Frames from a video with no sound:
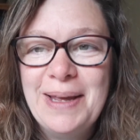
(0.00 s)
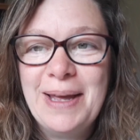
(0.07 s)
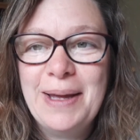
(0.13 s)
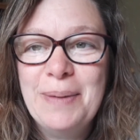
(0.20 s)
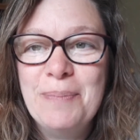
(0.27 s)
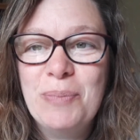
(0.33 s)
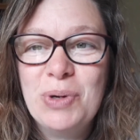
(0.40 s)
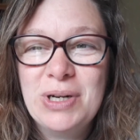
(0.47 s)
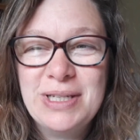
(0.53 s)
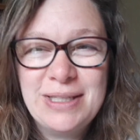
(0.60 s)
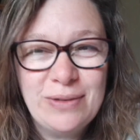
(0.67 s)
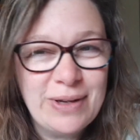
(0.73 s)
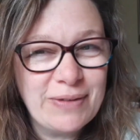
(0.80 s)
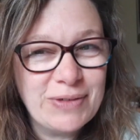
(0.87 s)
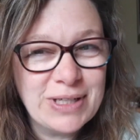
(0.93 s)
but I
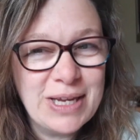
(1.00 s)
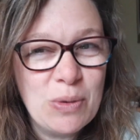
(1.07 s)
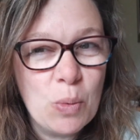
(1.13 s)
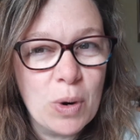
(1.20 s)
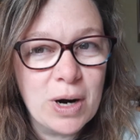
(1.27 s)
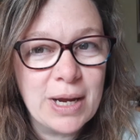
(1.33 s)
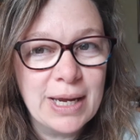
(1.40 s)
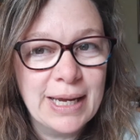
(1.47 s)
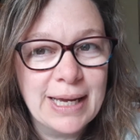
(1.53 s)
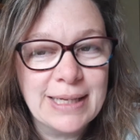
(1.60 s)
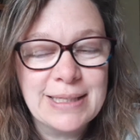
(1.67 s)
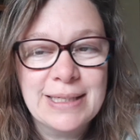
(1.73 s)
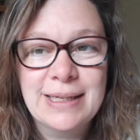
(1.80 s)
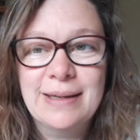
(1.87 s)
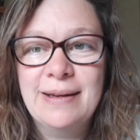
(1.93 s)
still have to keep working
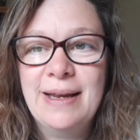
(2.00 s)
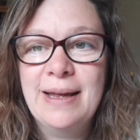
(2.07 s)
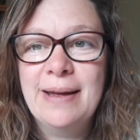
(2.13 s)
at it.